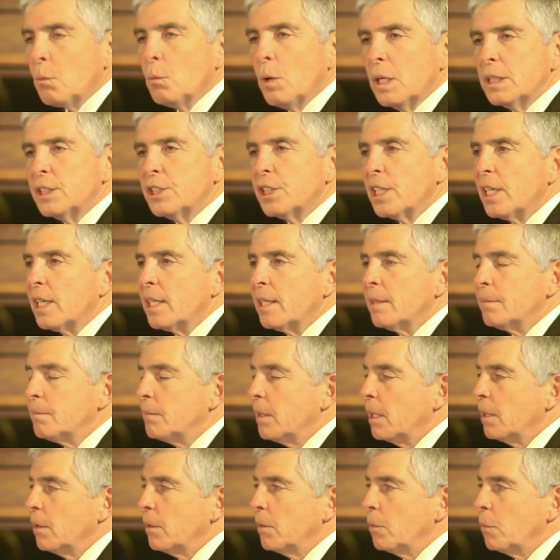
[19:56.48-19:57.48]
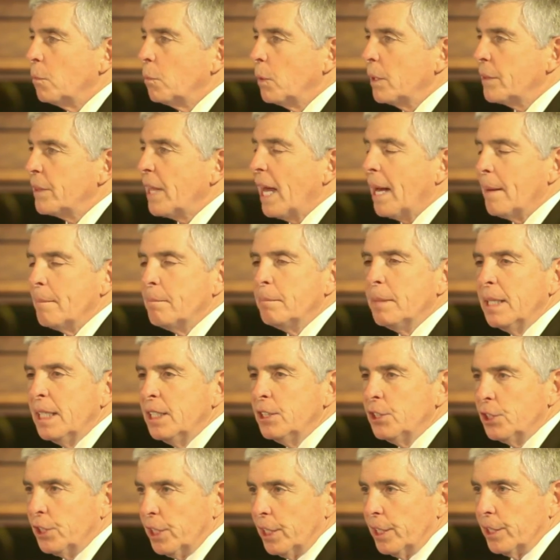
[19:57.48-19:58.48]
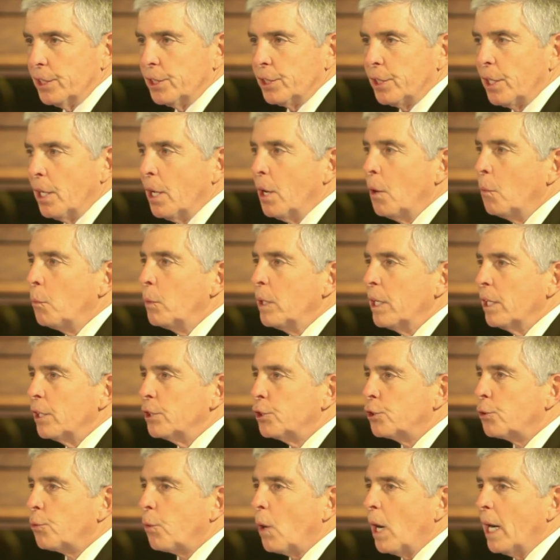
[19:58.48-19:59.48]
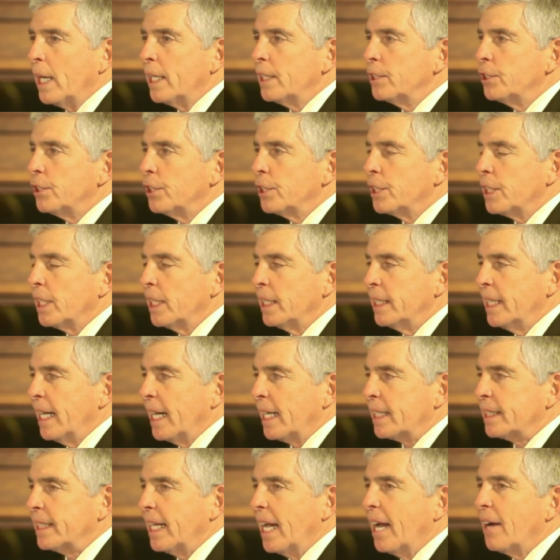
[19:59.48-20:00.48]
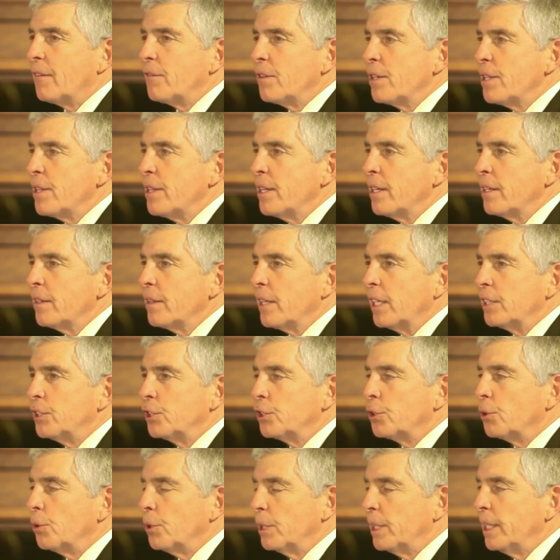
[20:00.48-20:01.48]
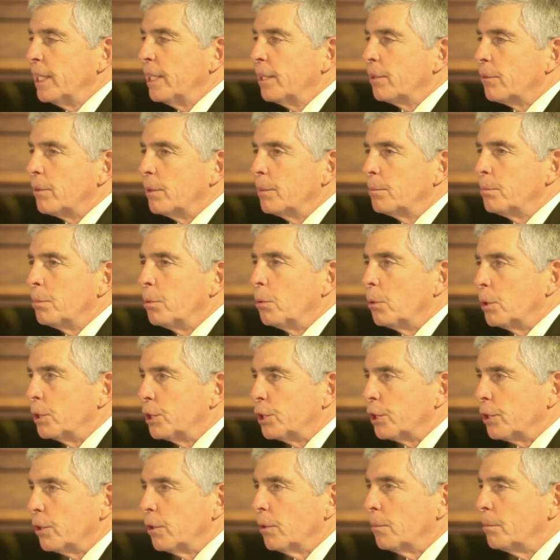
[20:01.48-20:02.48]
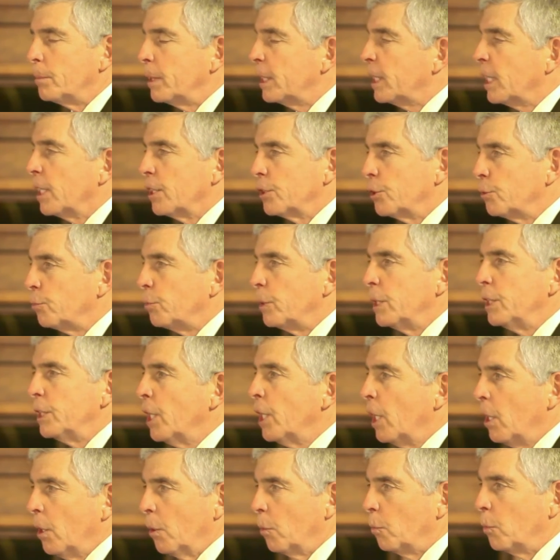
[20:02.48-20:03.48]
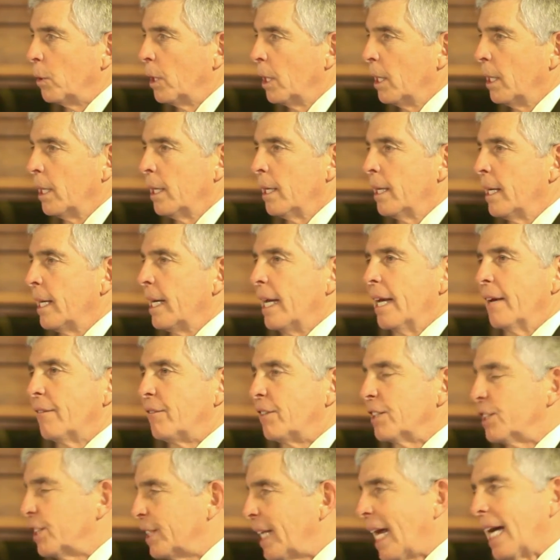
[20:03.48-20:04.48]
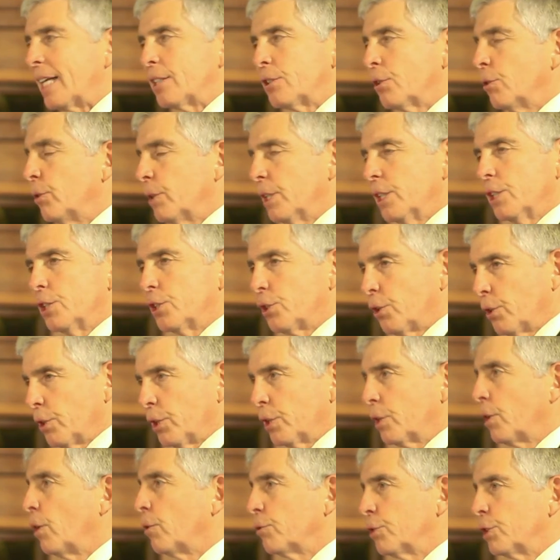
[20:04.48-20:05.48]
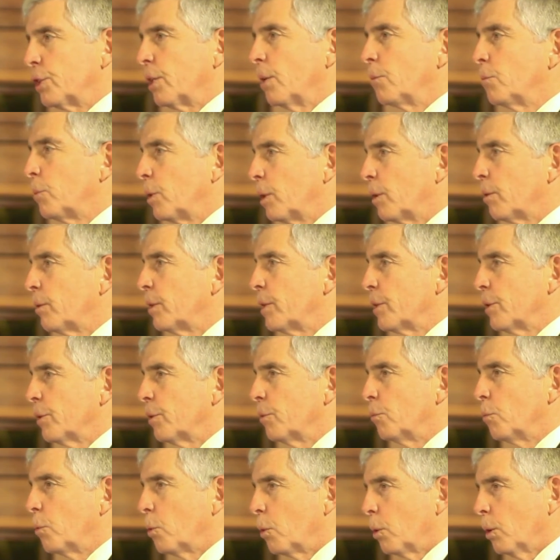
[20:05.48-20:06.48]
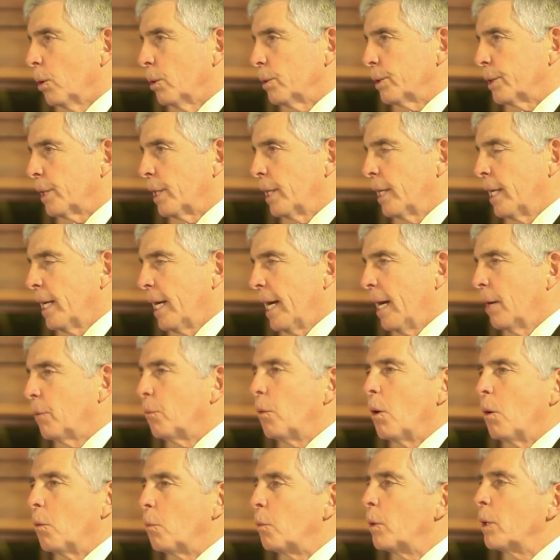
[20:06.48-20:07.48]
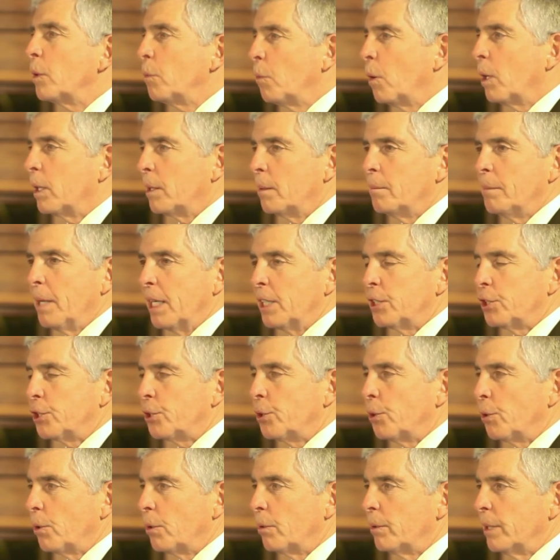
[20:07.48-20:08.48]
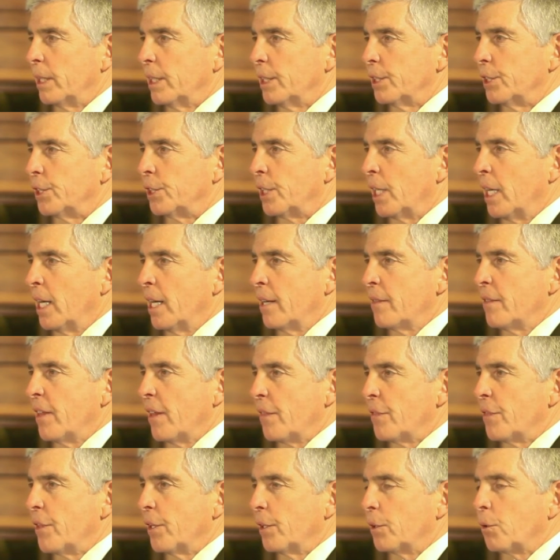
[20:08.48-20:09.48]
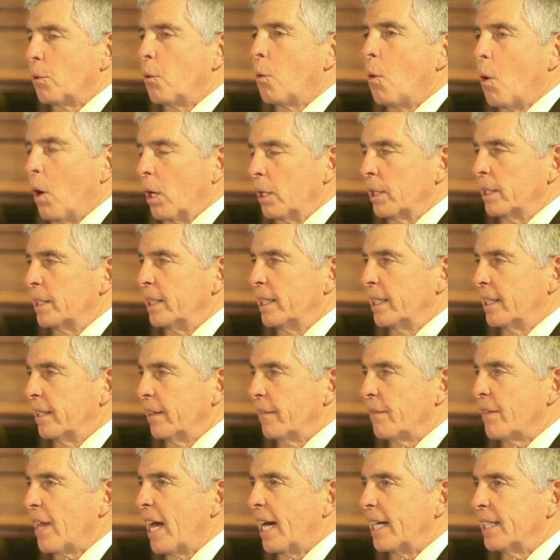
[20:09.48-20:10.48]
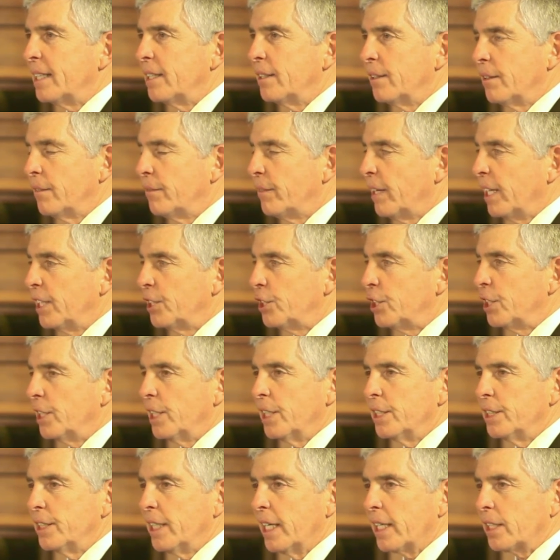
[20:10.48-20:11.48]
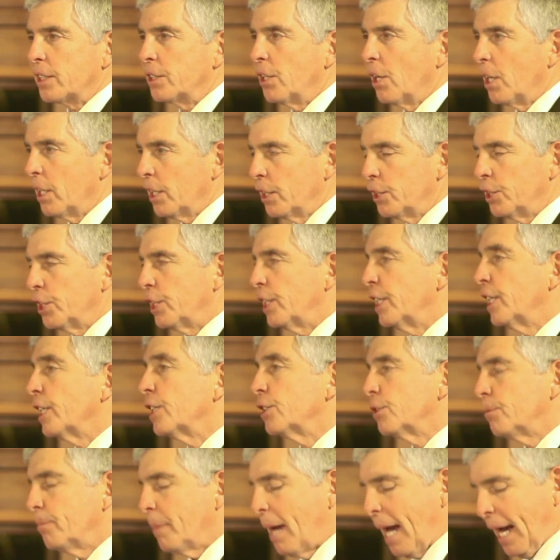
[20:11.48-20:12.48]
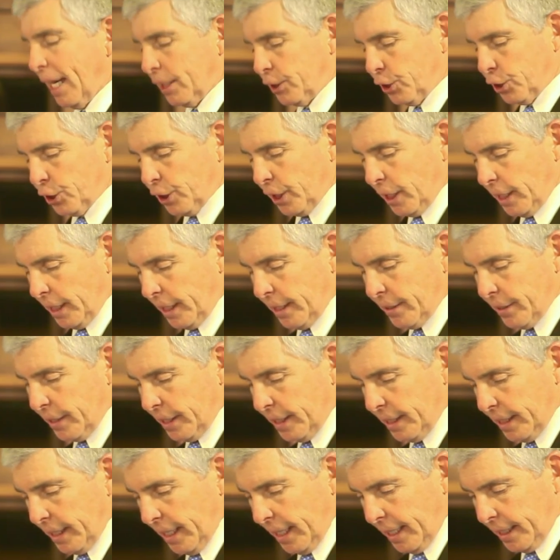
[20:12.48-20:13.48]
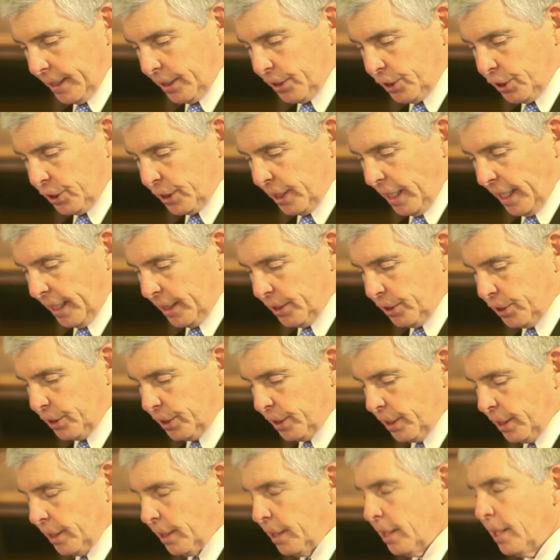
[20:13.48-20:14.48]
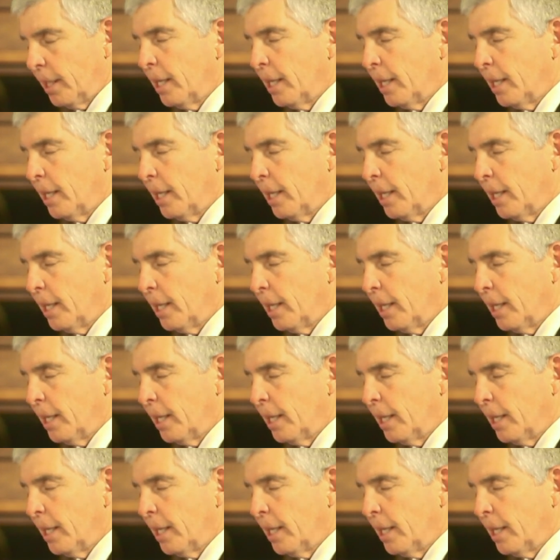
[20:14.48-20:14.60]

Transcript: what that means is we are trying to connect everything that's good here in Portugal, because know if it's that good, it's going to go somewhere in the world. And what we want to make sure is that the quality of that innovation and technology is matched in the United States.